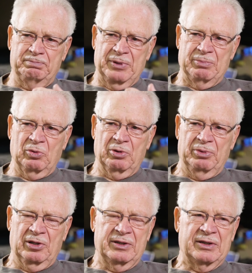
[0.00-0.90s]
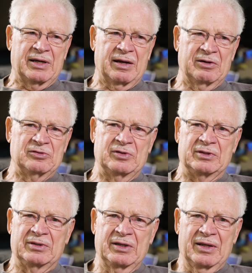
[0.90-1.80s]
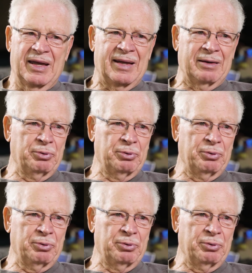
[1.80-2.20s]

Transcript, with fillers: People were building cars that had a